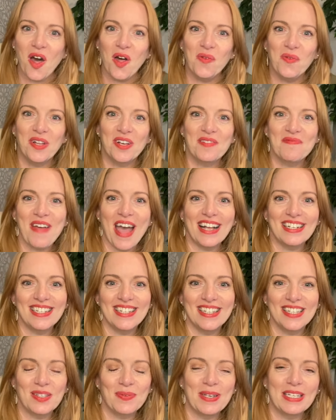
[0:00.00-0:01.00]
welcome back to
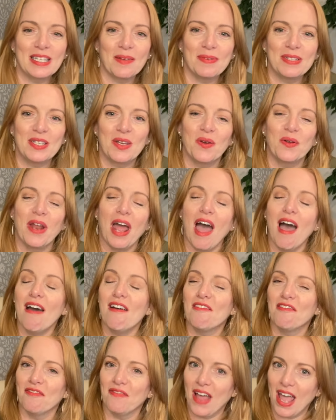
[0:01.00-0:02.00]
this week's episode
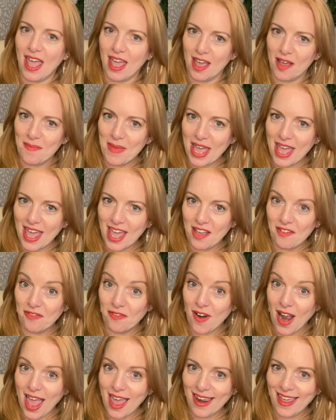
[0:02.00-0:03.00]
of AMA
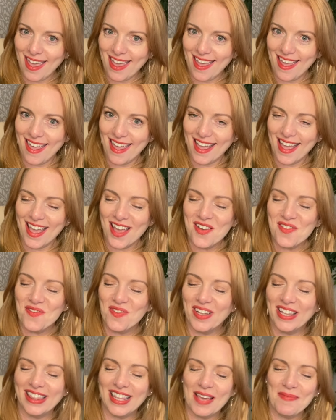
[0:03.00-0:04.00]
Friday
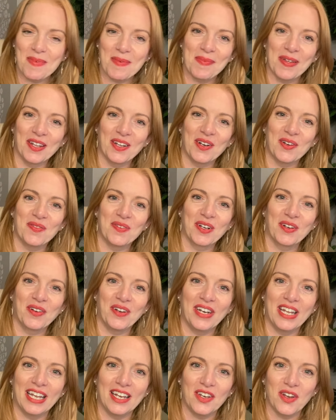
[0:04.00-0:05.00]
with Amy Miller,
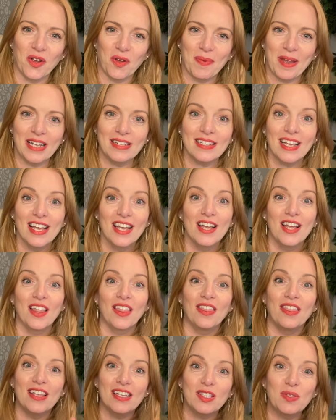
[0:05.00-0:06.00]
Recruiting in Yoga Pants.
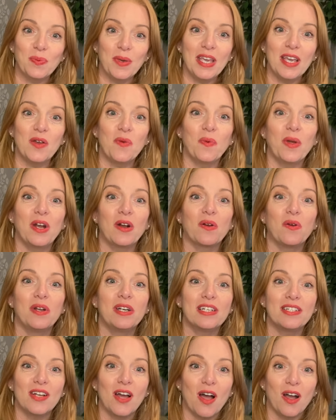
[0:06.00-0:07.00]
This week, we are going
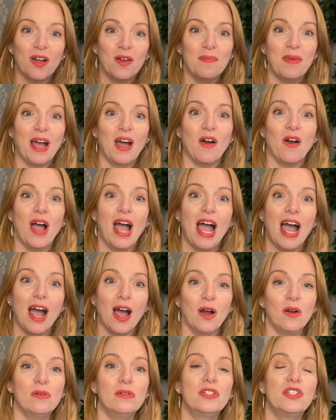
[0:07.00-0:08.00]
to talk about
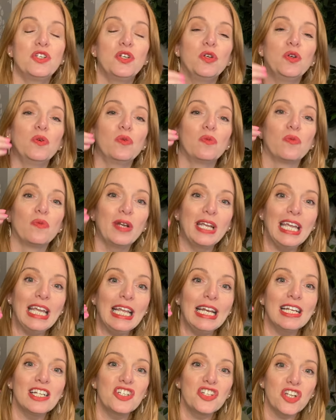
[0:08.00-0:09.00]
how to
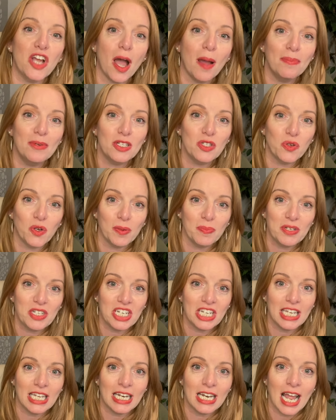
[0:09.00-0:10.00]
read a job
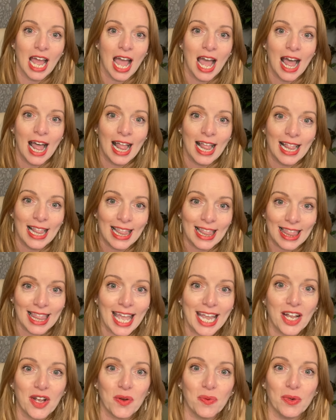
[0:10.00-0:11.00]
description
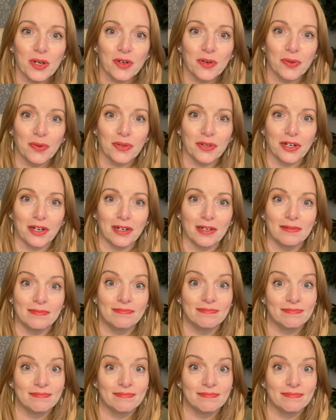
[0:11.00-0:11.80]
like a recruiter.